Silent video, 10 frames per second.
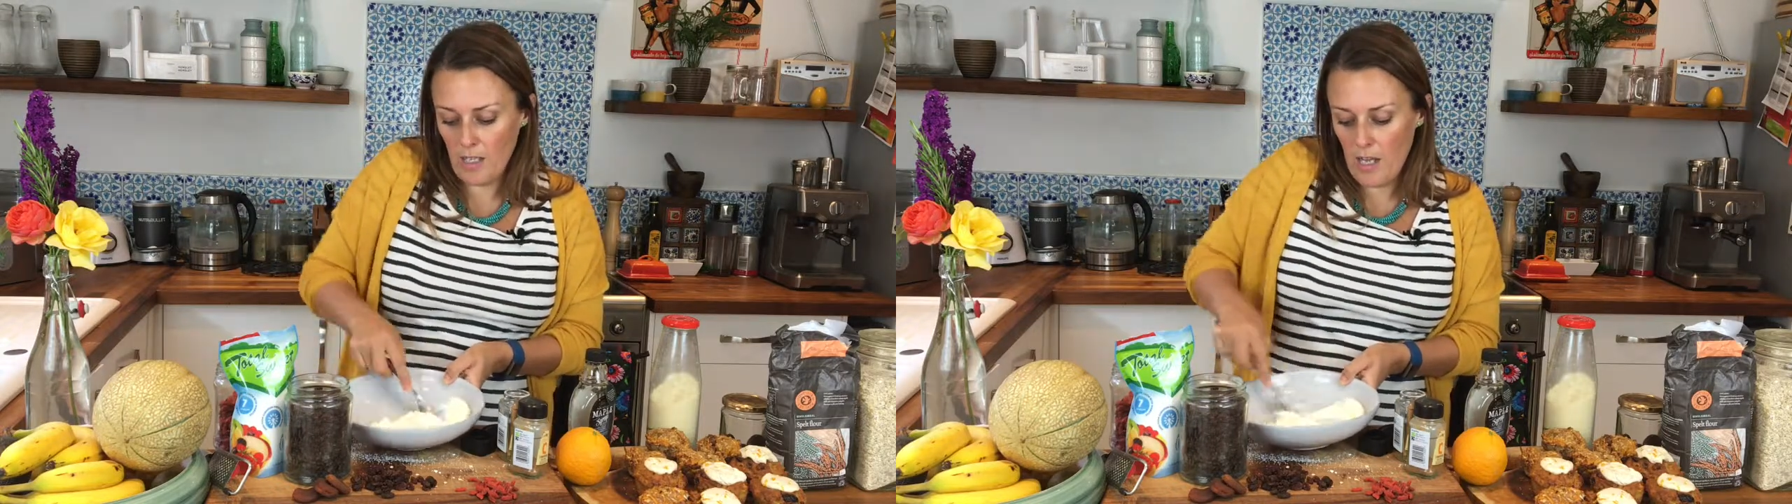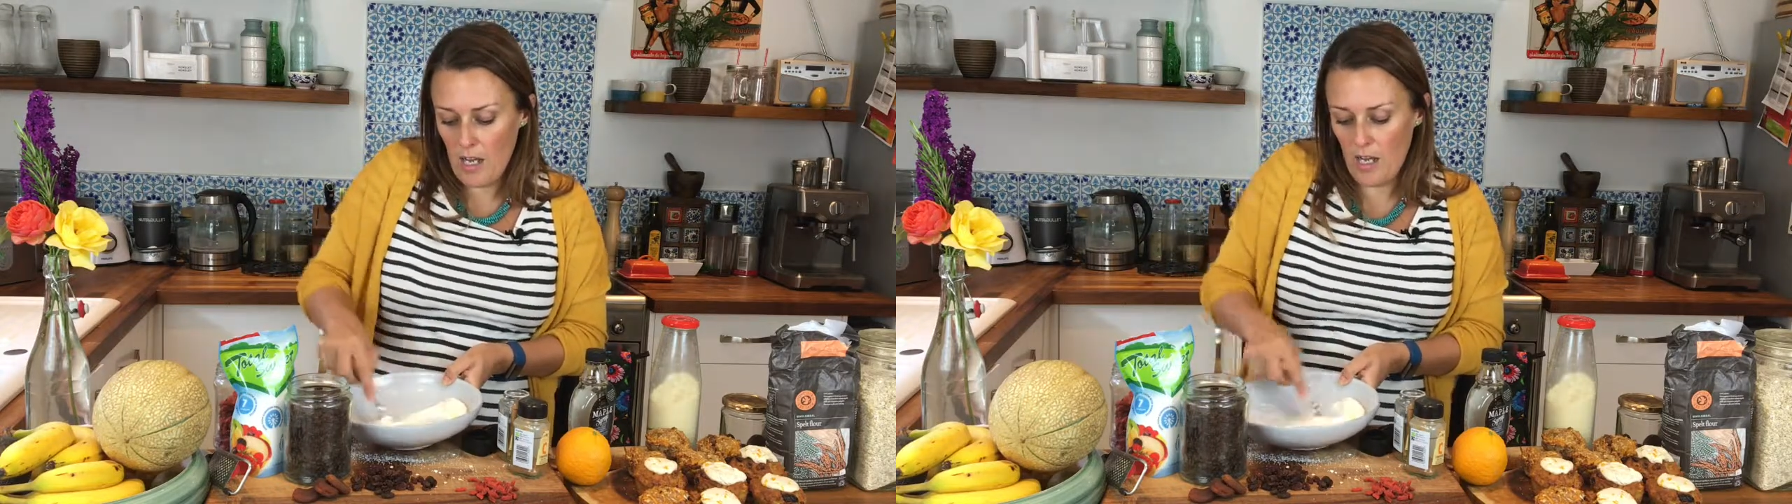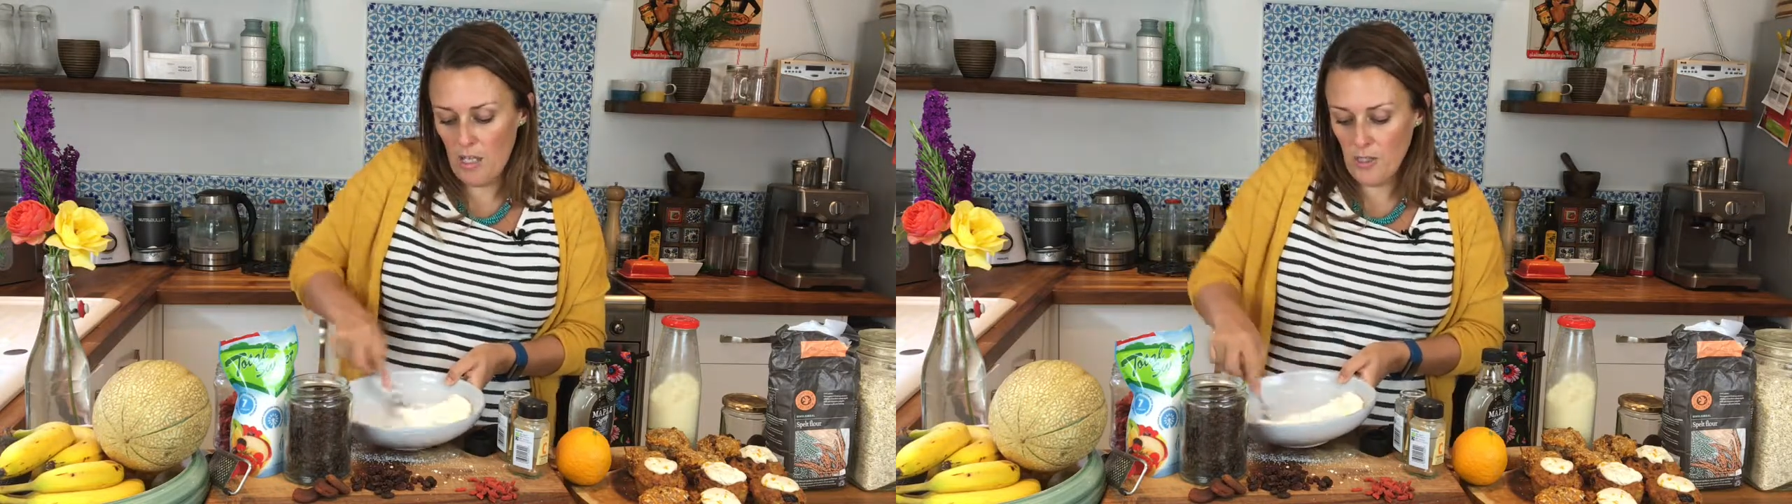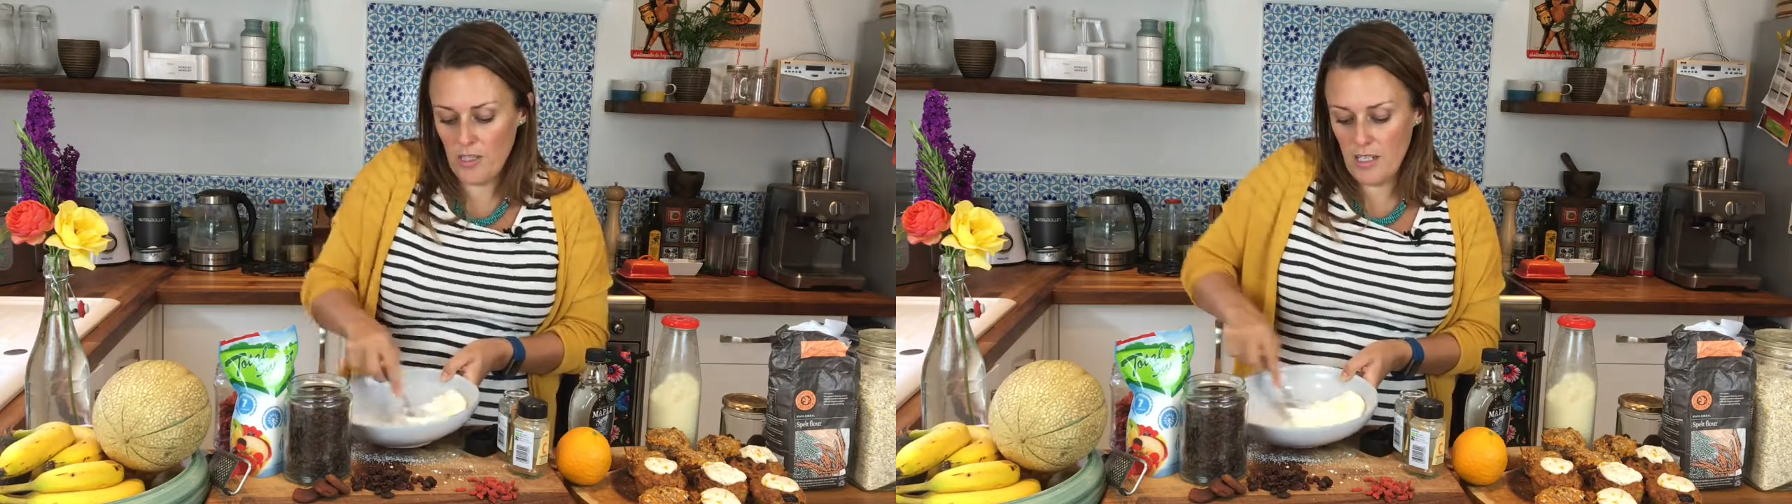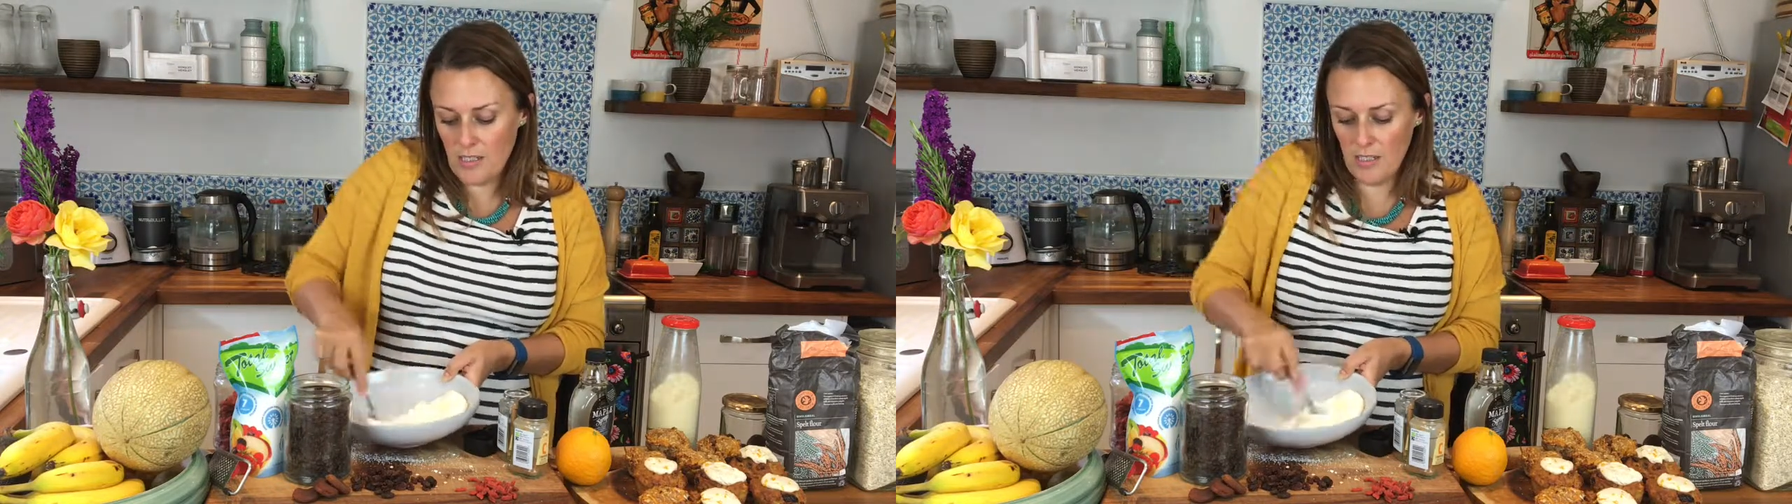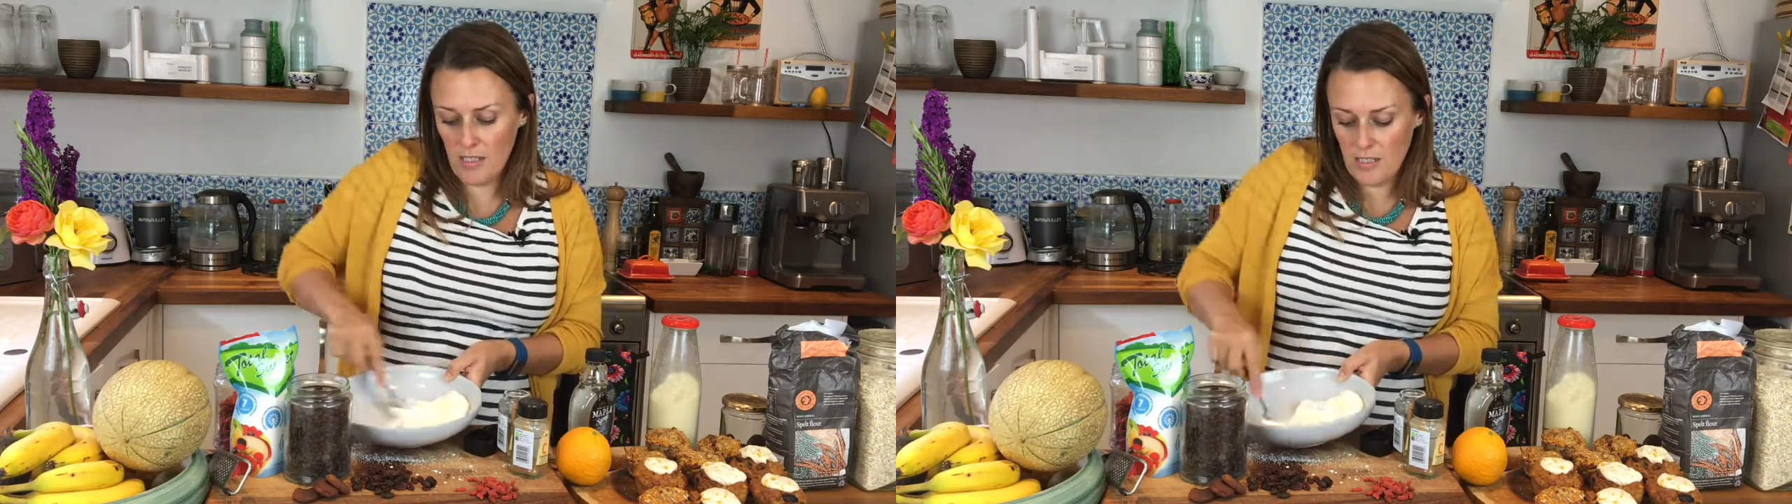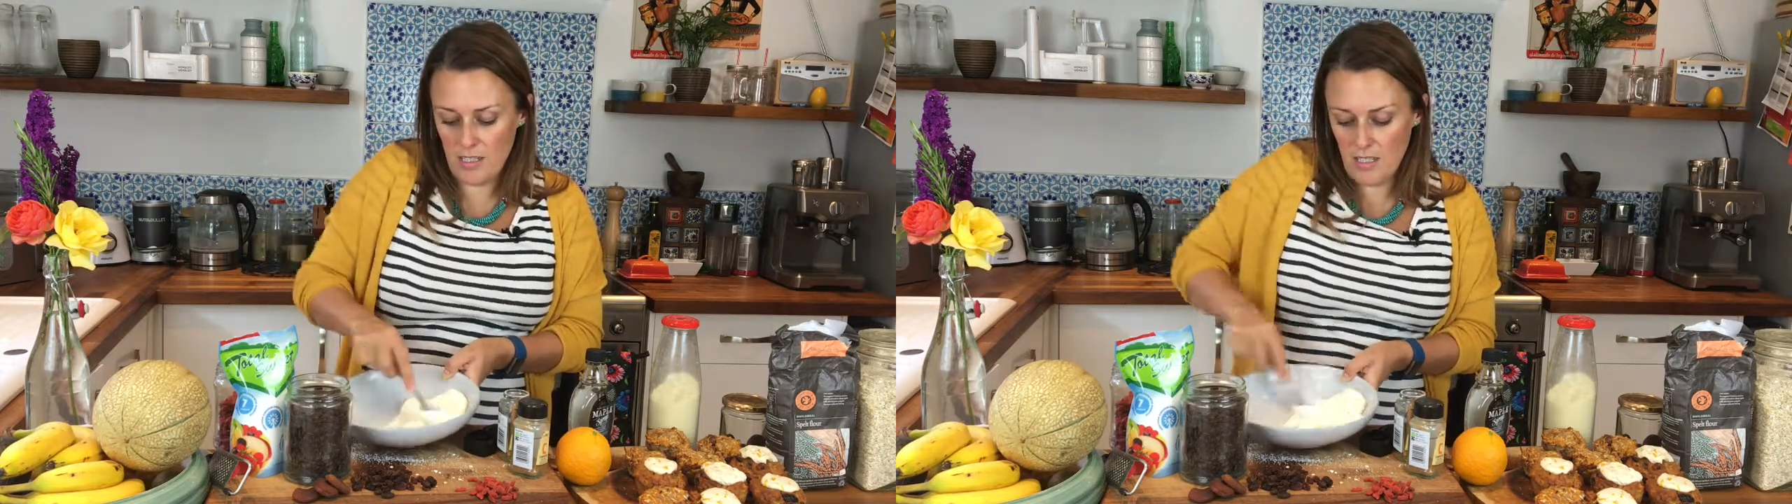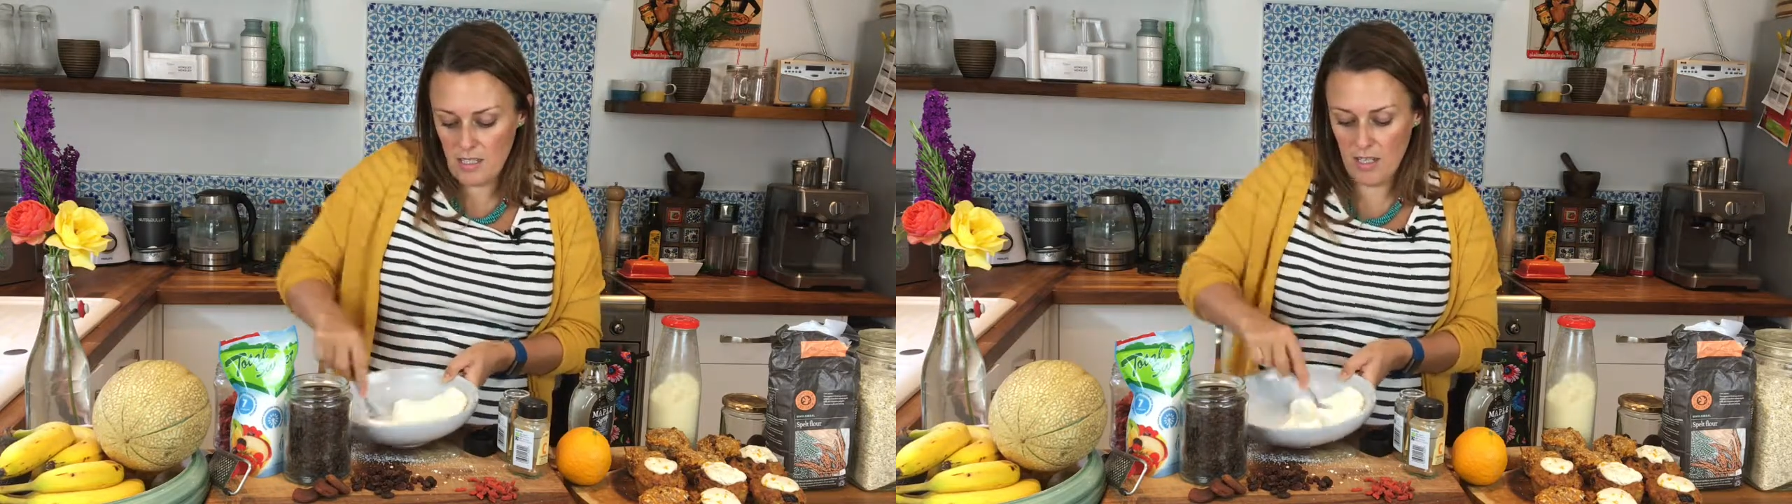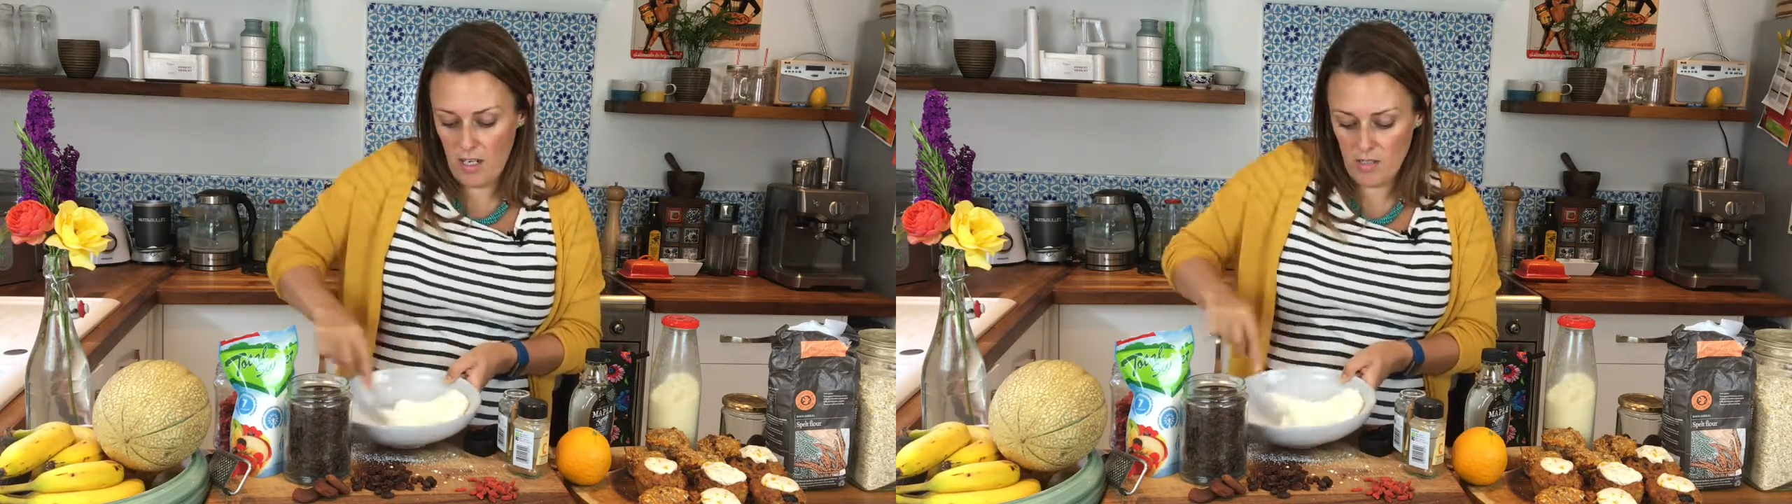looseness and consistency,